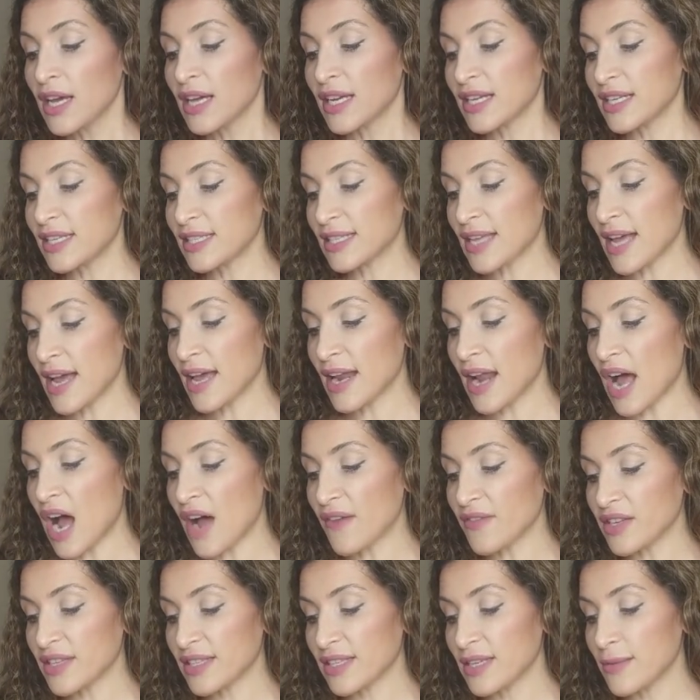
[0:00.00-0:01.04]
He said,
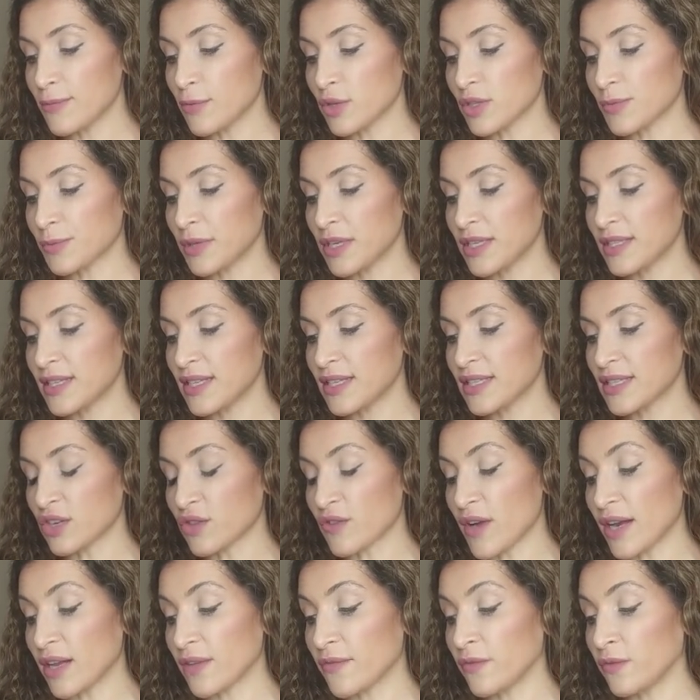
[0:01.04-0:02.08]
obviously, most places
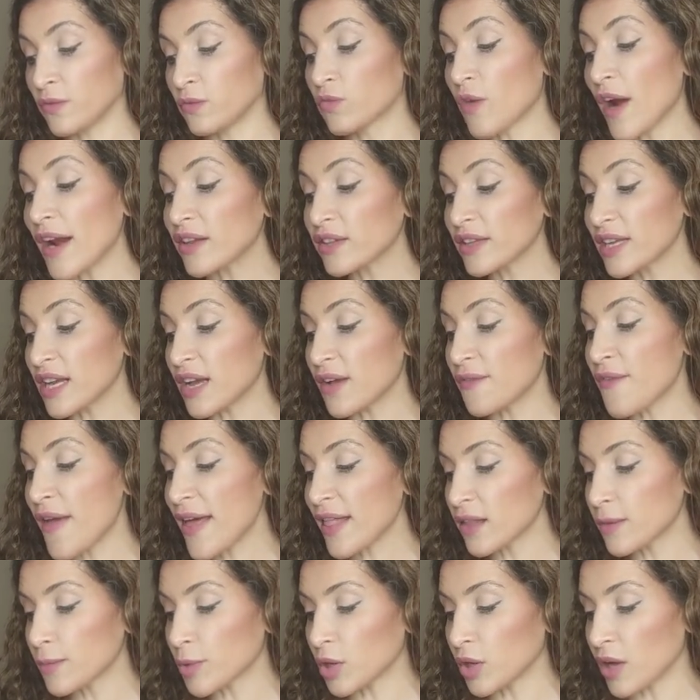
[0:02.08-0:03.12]
they're readily
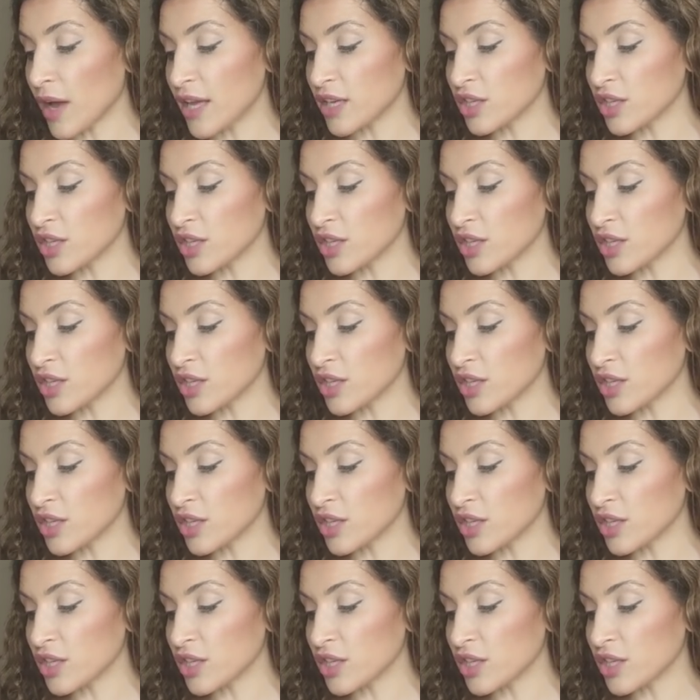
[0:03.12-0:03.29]
available,